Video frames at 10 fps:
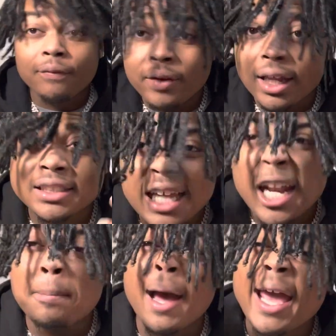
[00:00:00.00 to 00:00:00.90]
Phoenix. Shout
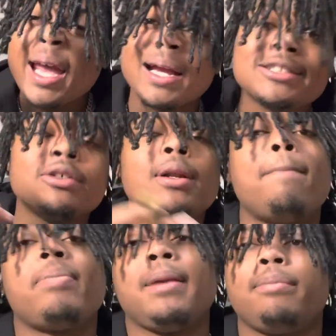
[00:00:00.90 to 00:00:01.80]
out my Arizona
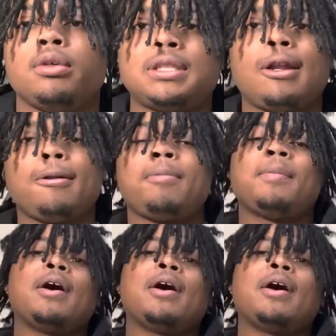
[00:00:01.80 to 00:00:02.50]
people. Shout out the people